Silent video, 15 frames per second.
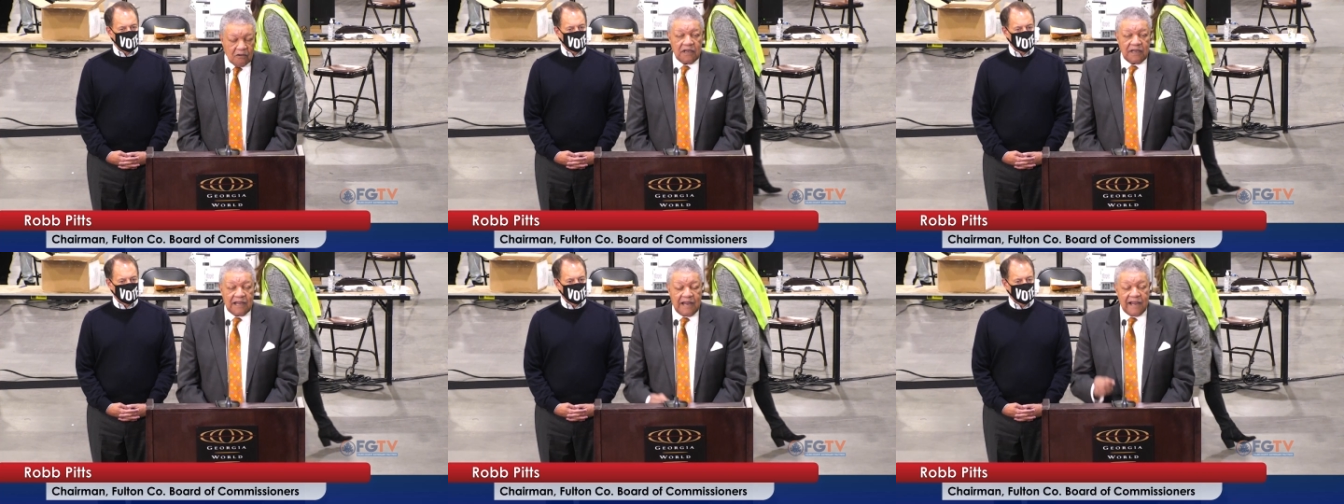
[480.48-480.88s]

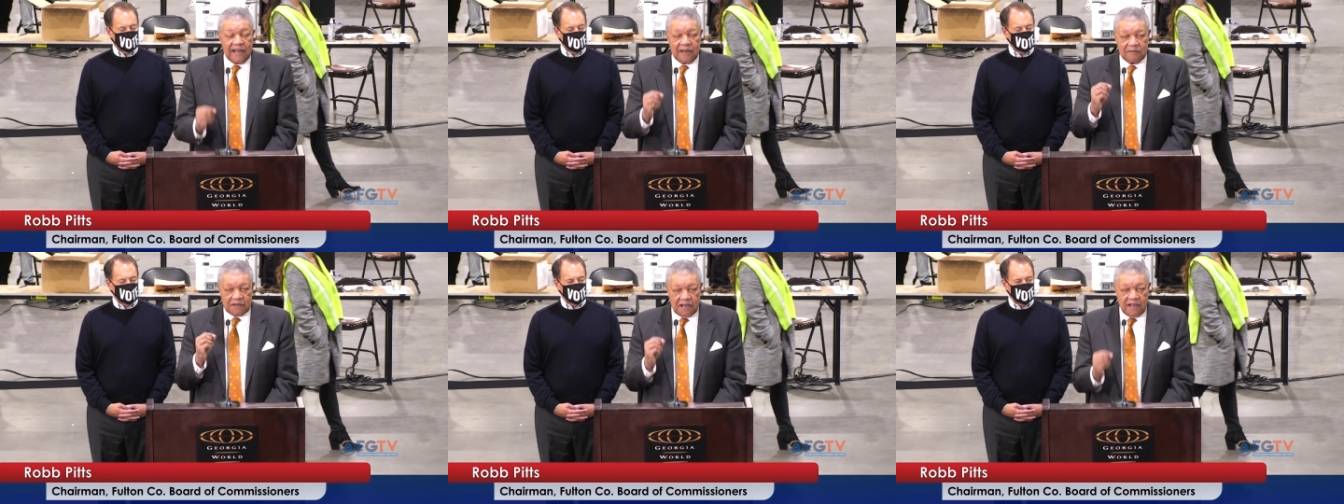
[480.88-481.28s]
We,
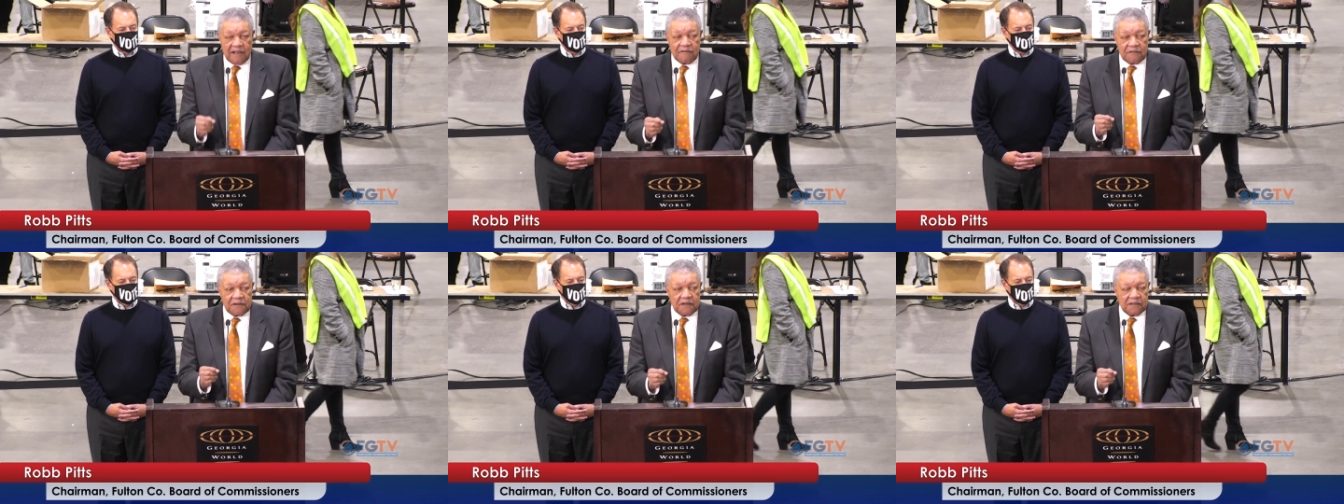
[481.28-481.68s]
I am
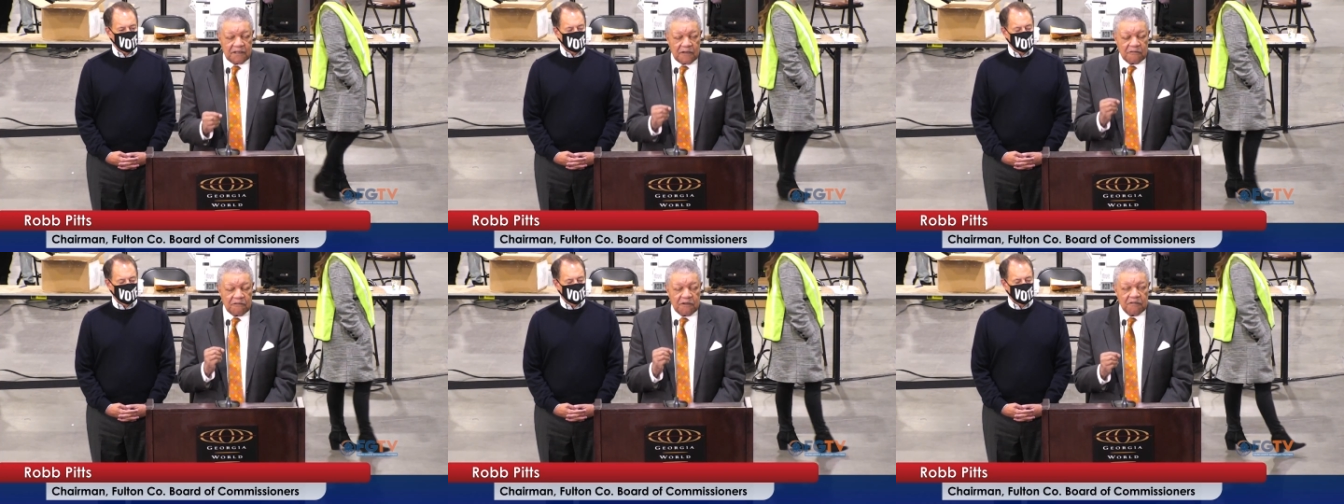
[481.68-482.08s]

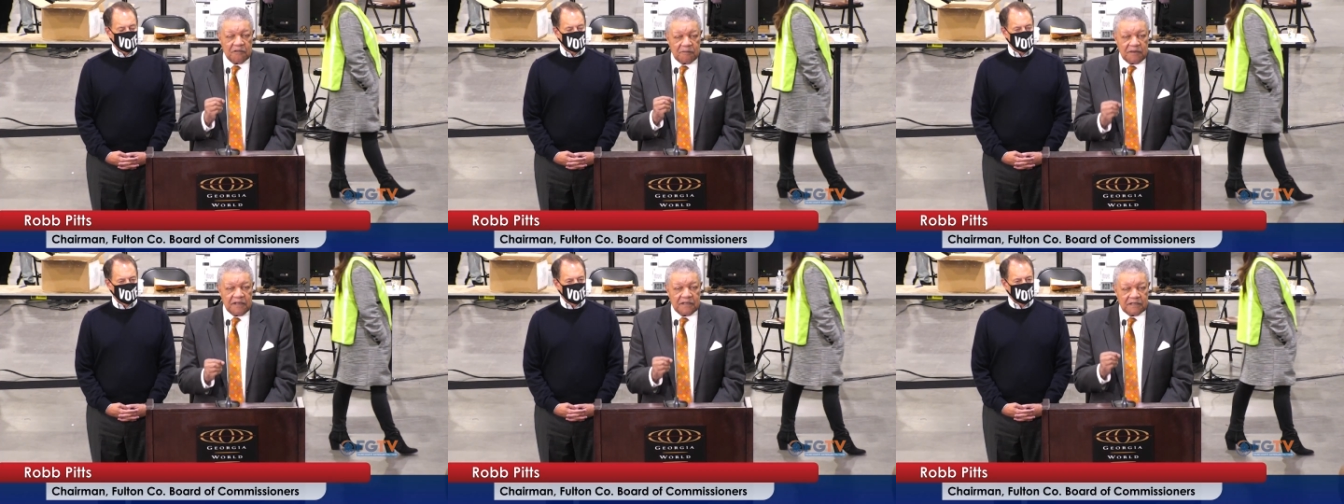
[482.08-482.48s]
confident that we
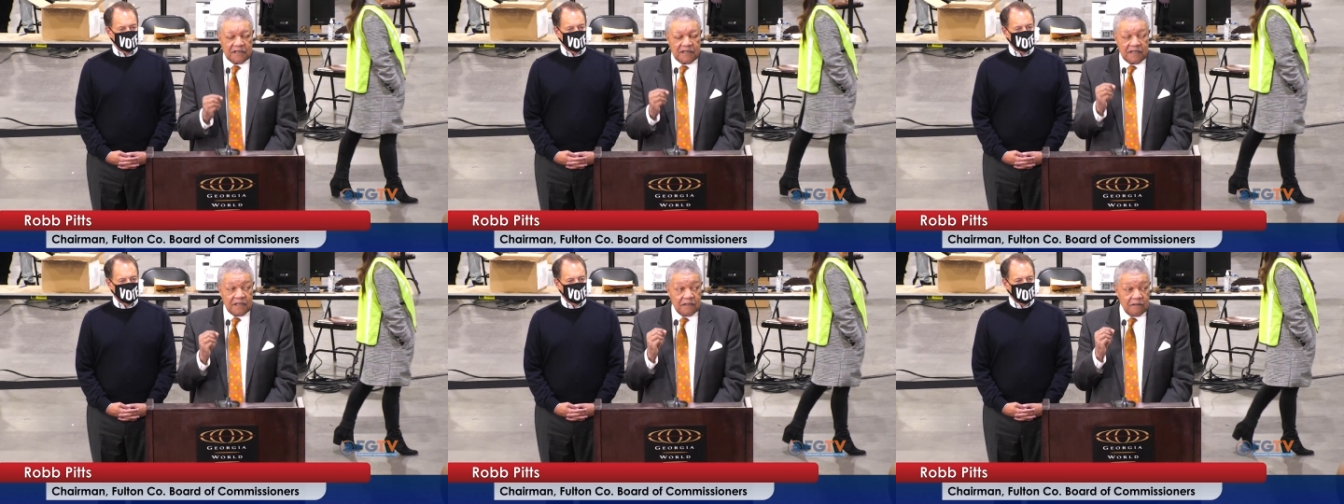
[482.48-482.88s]
will
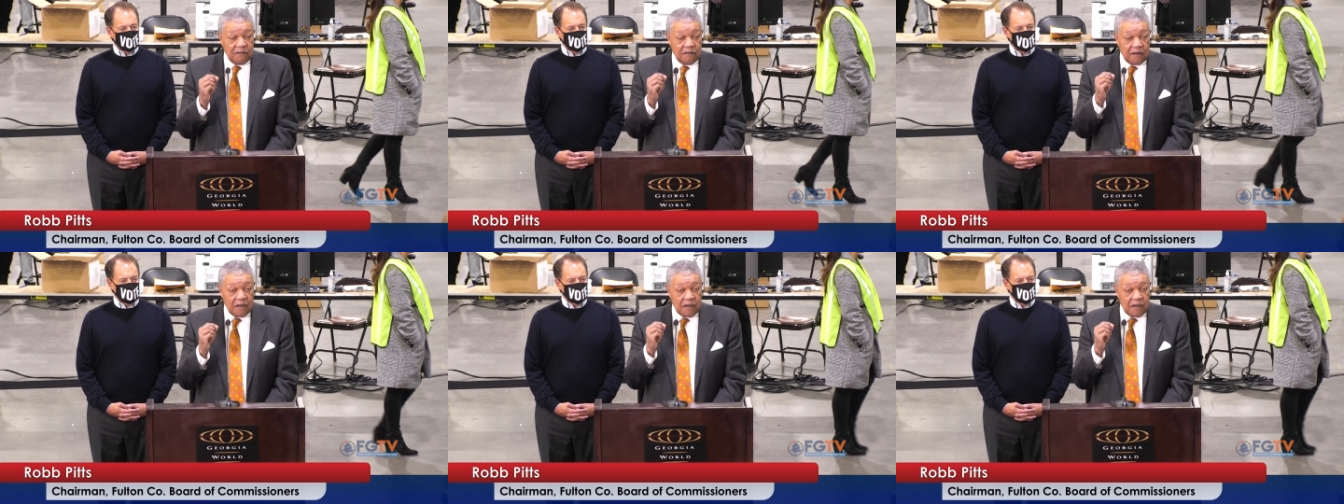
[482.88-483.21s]
meet the